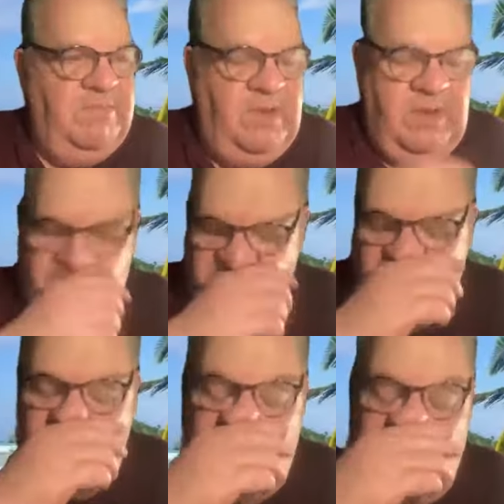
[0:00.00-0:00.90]
are
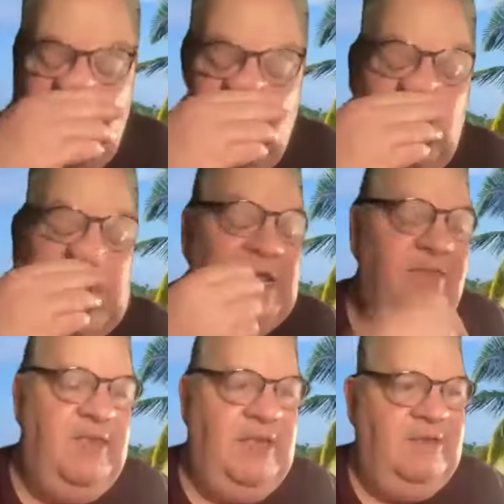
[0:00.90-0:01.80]
wrong when they
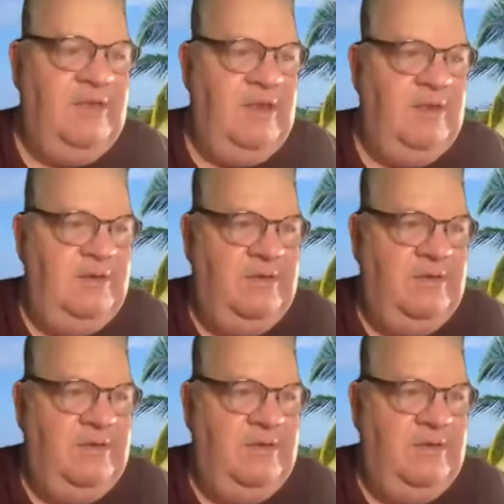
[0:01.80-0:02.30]
think they're